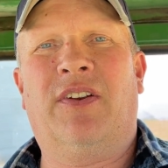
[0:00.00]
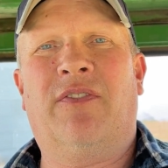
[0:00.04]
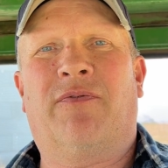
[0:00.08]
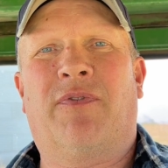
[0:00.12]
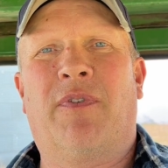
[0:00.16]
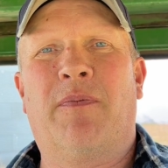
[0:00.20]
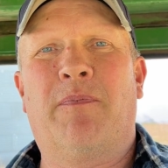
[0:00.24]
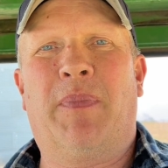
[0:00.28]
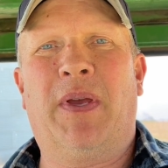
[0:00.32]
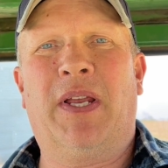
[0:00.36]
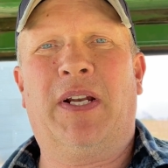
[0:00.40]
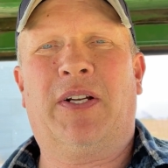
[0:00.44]

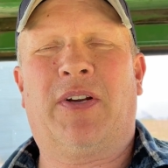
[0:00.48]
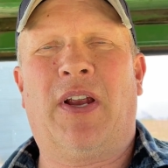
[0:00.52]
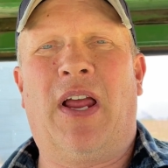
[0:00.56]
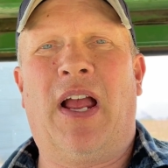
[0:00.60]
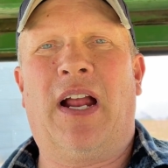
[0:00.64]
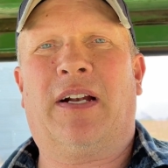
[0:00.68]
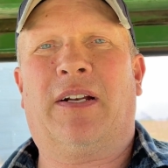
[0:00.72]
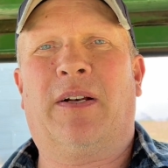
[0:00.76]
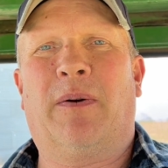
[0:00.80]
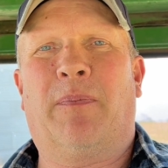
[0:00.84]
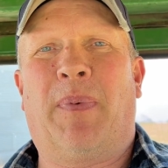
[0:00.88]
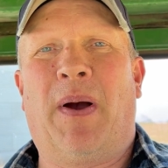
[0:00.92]
from Big
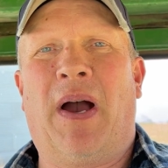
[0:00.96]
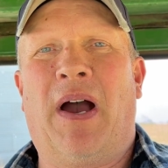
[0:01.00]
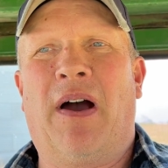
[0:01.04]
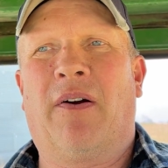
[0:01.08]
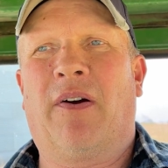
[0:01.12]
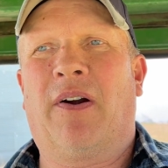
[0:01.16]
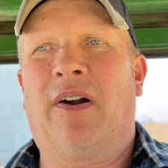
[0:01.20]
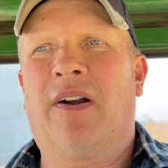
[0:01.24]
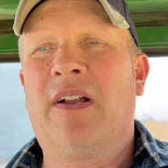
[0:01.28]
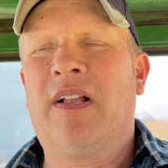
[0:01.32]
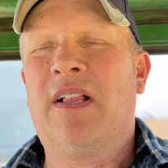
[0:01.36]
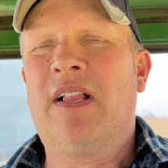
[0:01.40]
Tractor
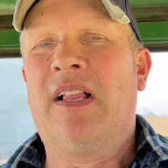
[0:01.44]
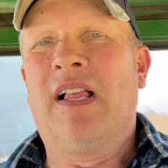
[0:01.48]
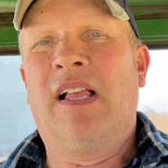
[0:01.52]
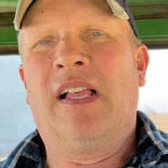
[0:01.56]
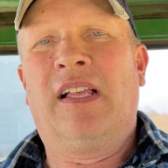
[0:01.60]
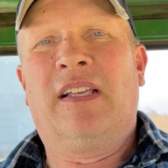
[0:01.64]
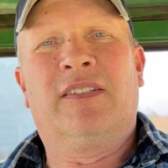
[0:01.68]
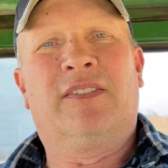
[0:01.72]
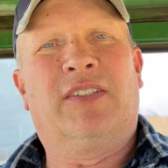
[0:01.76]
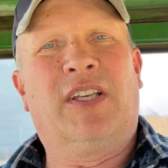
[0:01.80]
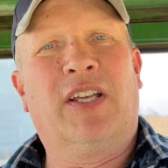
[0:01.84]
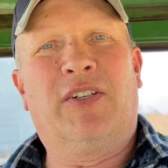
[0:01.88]
Power
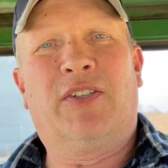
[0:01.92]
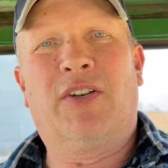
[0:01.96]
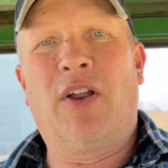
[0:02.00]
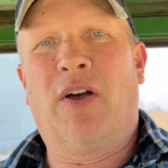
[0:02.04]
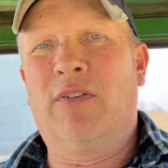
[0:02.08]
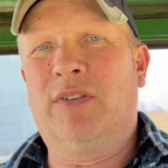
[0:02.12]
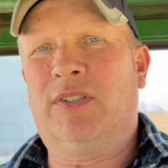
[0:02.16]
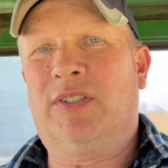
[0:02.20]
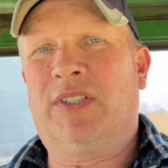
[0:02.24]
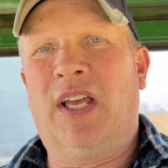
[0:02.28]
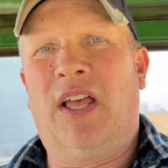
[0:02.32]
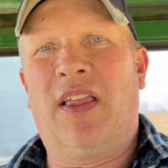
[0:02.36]
said,
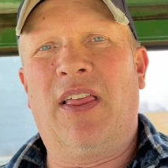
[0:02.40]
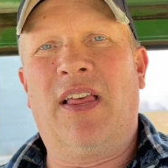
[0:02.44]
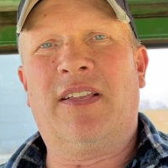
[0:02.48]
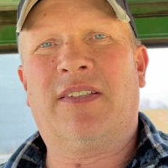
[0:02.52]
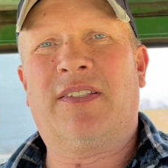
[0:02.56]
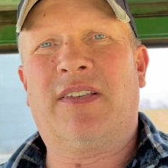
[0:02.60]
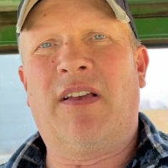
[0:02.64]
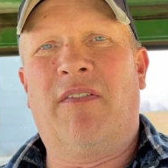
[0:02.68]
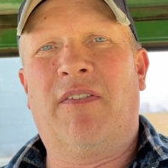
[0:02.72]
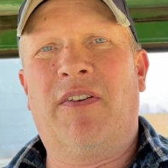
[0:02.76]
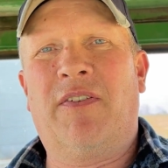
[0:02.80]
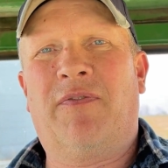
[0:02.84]
don't sell that
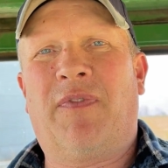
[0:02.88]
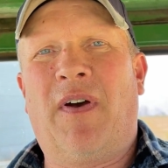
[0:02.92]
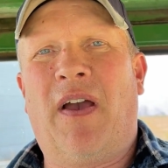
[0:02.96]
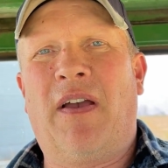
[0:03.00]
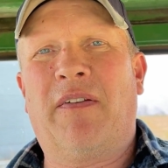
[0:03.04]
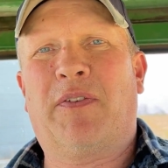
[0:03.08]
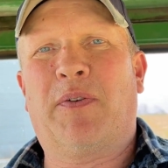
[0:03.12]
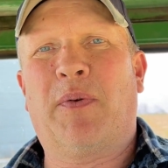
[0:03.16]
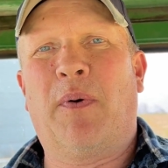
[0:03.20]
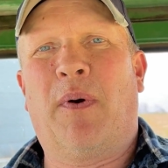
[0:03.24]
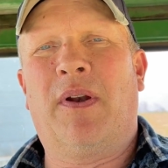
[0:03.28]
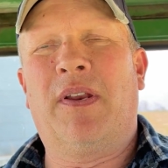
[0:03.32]

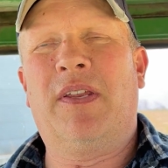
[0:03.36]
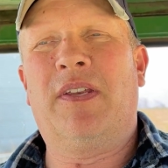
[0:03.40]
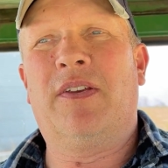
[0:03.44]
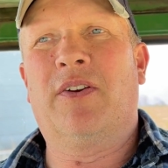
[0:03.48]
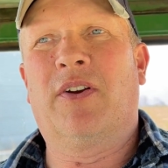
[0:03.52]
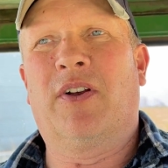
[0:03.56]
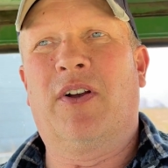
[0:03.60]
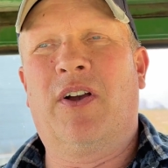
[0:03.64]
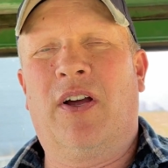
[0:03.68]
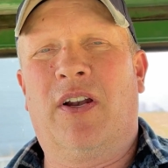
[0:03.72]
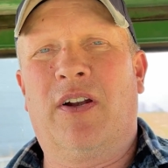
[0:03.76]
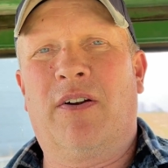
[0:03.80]
75-20. You're
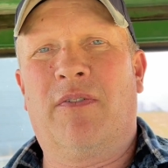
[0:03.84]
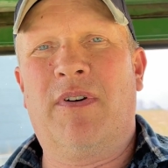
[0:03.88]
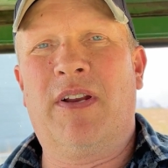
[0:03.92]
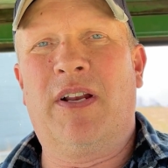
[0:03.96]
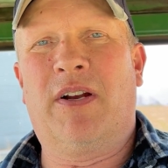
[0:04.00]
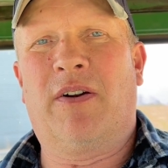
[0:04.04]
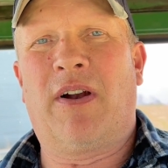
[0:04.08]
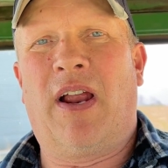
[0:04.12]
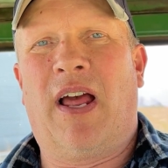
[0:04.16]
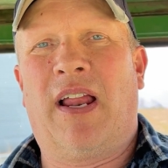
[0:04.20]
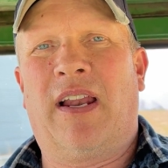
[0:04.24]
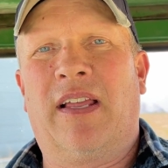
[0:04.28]
going to
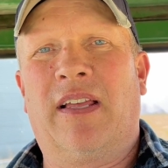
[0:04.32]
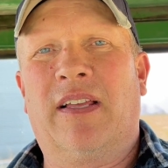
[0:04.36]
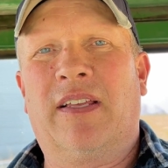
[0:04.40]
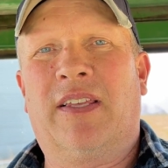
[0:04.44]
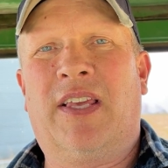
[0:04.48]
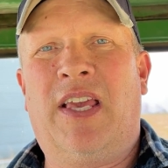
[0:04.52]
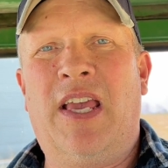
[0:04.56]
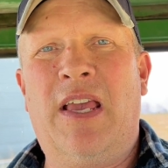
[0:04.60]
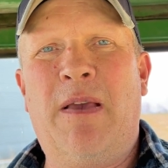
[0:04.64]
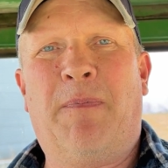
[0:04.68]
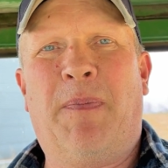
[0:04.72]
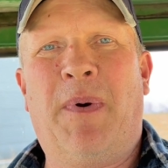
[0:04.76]
regret it.
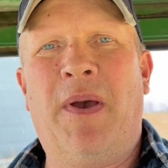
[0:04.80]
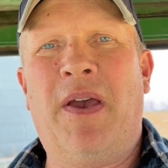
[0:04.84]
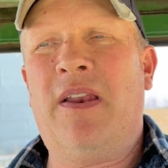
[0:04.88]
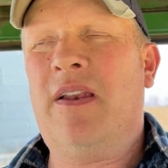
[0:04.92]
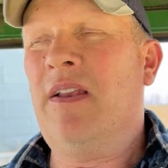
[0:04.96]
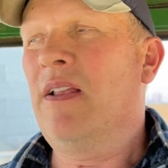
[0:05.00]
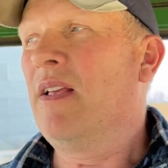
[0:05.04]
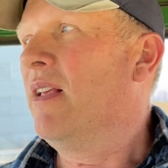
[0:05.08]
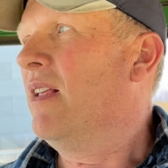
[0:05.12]
Keep it.